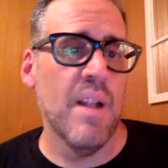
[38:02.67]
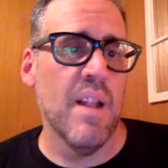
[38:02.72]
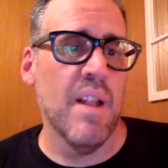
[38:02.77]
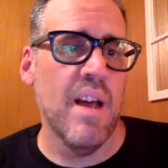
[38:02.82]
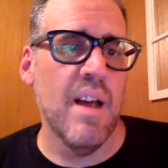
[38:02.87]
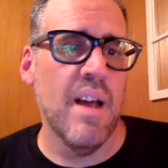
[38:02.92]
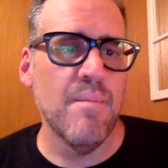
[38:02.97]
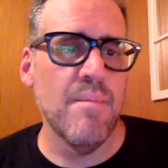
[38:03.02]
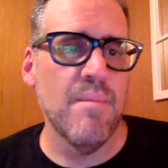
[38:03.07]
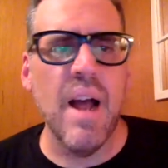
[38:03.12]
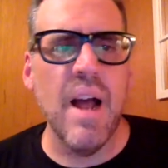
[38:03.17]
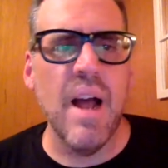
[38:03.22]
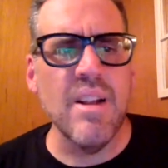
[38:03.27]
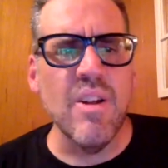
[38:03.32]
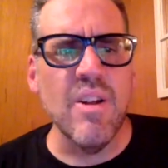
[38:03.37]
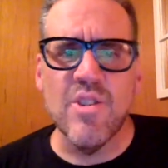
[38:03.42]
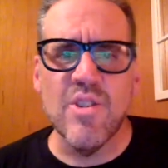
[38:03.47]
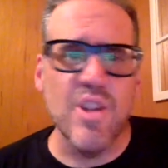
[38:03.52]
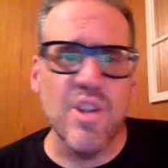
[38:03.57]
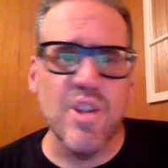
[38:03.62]
lot, but I
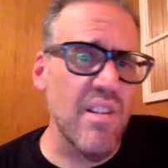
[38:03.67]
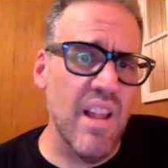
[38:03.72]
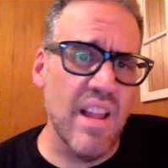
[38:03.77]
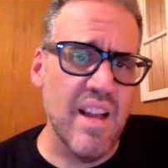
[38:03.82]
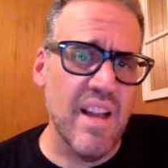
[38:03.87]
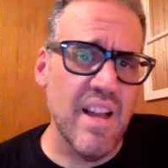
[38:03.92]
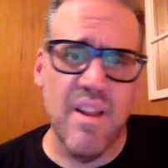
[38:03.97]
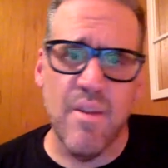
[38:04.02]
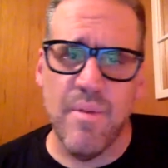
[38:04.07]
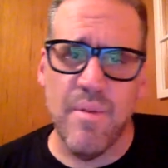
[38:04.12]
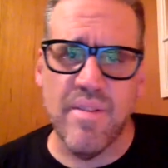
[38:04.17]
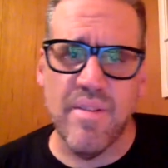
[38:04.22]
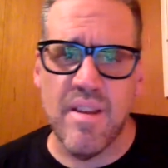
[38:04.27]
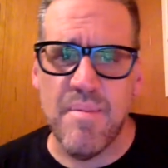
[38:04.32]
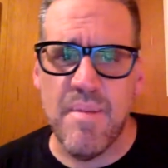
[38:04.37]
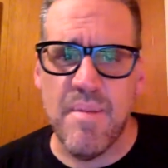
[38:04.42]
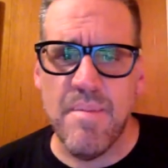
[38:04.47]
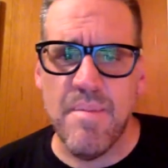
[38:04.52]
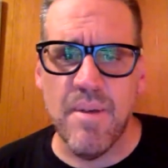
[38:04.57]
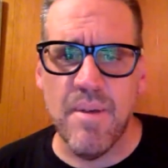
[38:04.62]
don't just like Isla whiskeys.
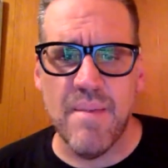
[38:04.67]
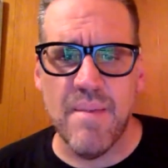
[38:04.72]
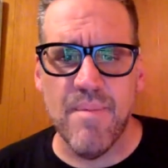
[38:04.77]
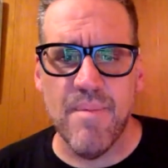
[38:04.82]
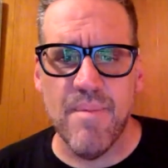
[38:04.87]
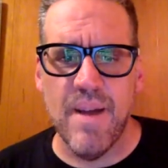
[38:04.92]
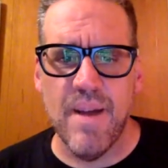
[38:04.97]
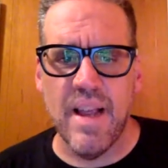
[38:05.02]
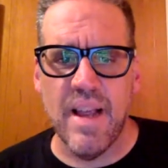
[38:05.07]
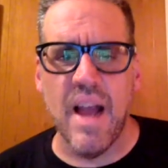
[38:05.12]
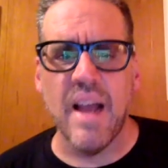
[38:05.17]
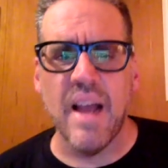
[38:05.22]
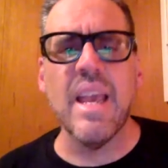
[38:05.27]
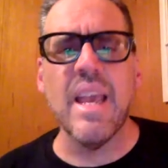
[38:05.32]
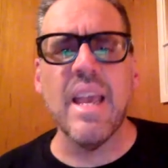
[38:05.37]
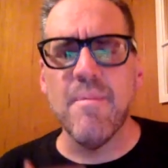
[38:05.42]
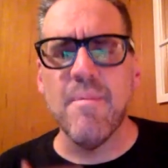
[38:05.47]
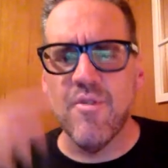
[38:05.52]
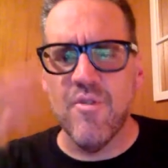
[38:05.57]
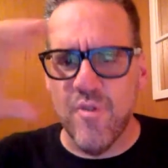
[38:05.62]
I
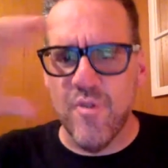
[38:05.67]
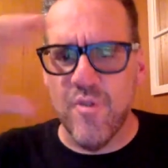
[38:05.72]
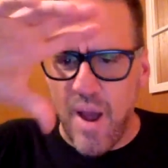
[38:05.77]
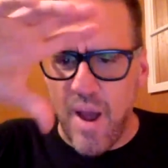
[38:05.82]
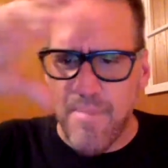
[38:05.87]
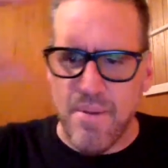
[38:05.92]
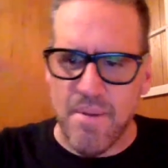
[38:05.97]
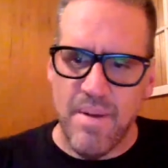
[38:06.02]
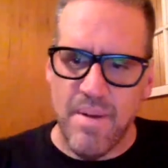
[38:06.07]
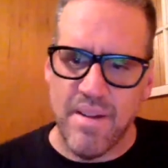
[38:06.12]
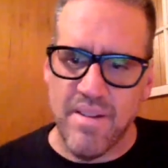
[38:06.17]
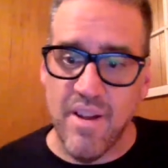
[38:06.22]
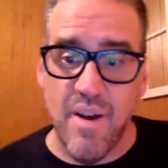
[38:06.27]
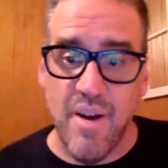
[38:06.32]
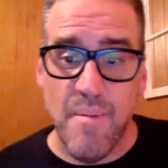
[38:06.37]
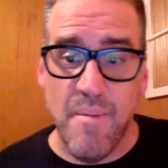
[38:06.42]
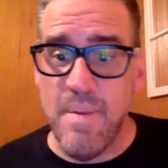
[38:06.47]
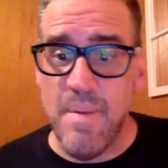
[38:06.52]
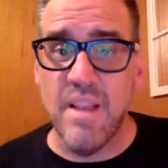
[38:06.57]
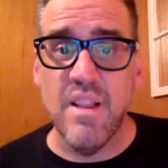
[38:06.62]
keep trapping myself.
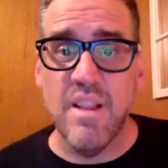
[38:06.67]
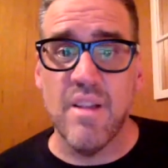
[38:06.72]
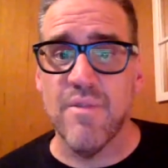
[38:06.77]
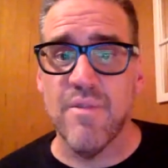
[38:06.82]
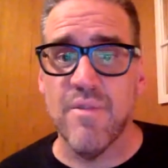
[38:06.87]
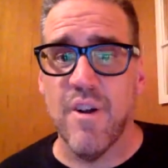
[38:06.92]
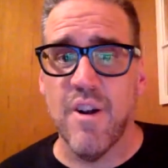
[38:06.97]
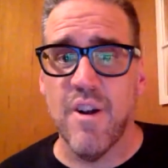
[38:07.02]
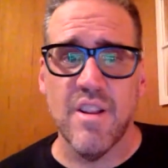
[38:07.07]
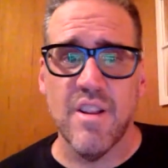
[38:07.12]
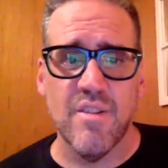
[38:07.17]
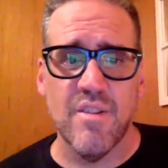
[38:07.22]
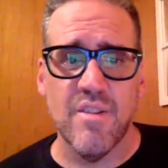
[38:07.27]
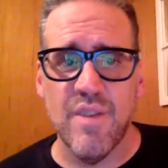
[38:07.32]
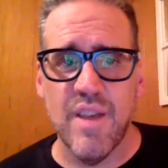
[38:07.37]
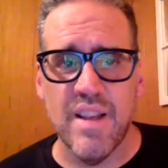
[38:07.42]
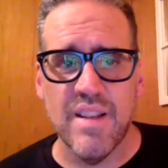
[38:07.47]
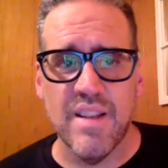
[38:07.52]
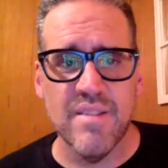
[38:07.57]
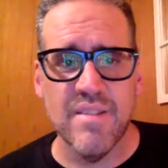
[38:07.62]
I'm a big Glenfarclas
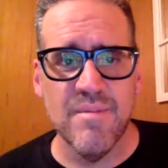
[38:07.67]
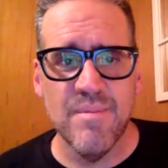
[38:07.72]
fan.